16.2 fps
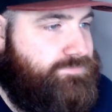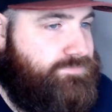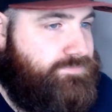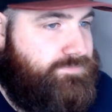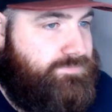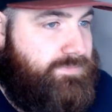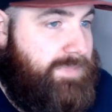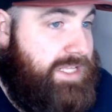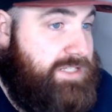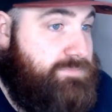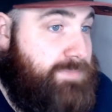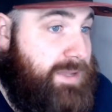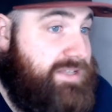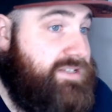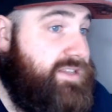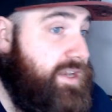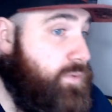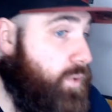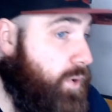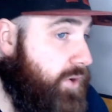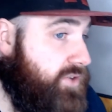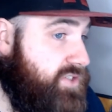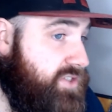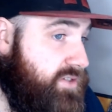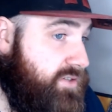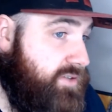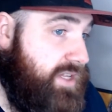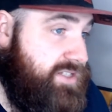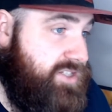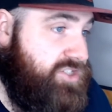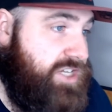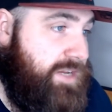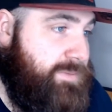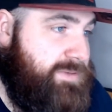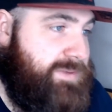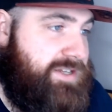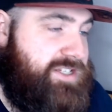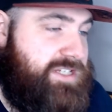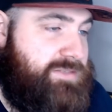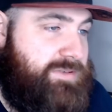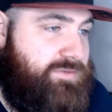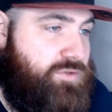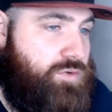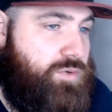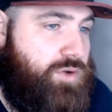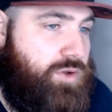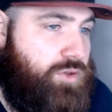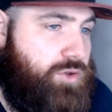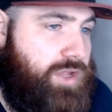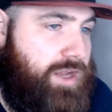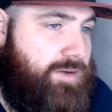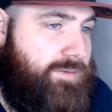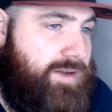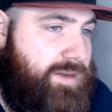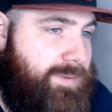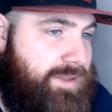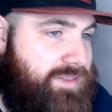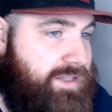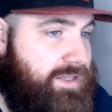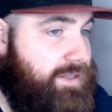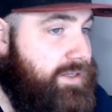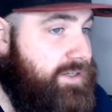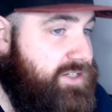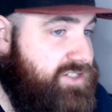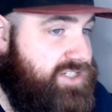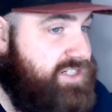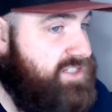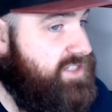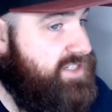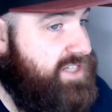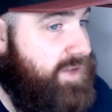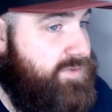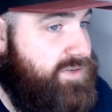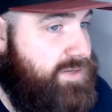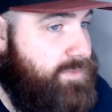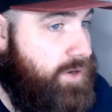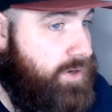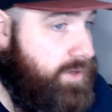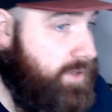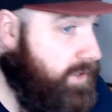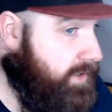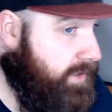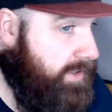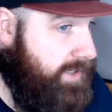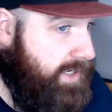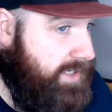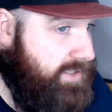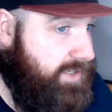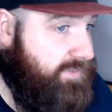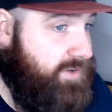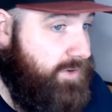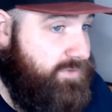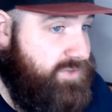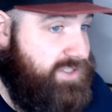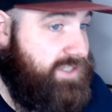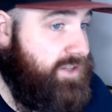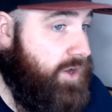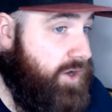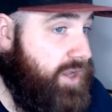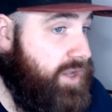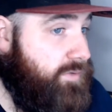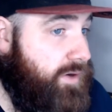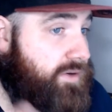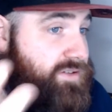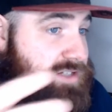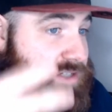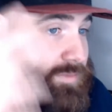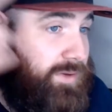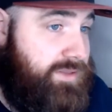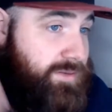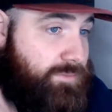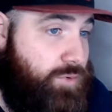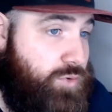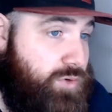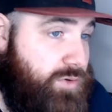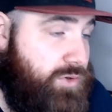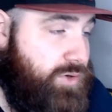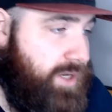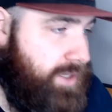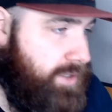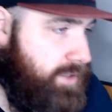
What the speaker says: that's better than it was, as the cheapest playsets before were looking around about the 60 to 70 mark. And then if you obviously, the higher rarity went, the more you're looking.